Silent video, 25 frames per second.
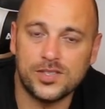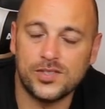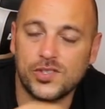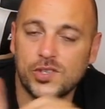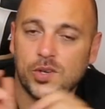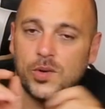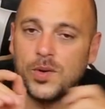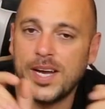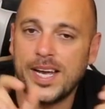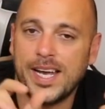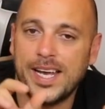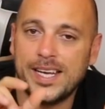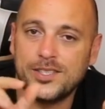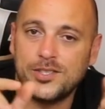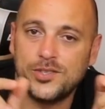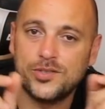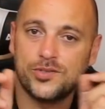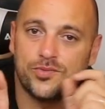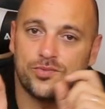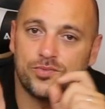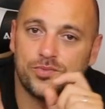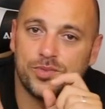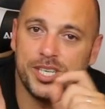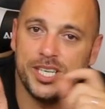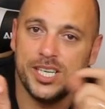So I had
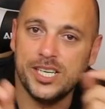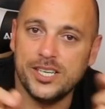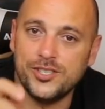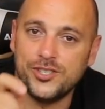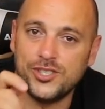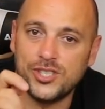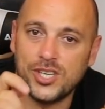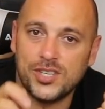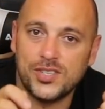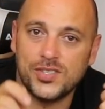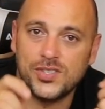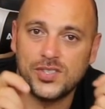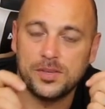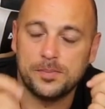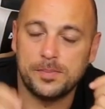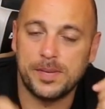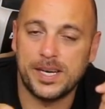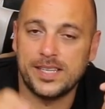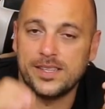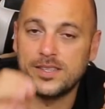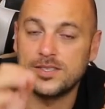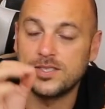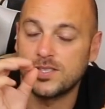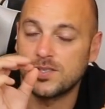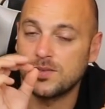to readjust the
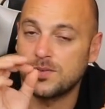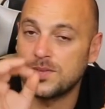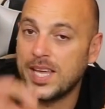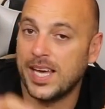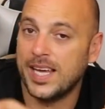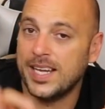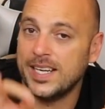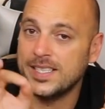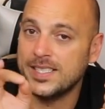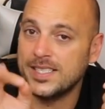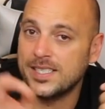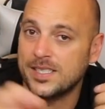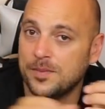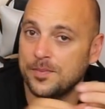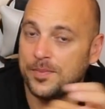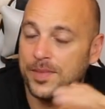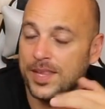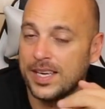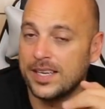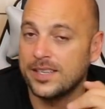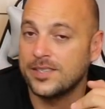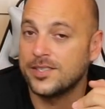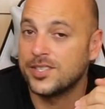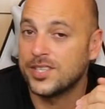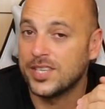bed. So that is
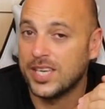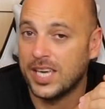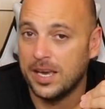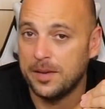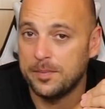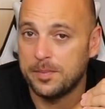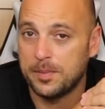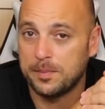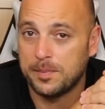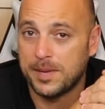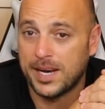something to keep in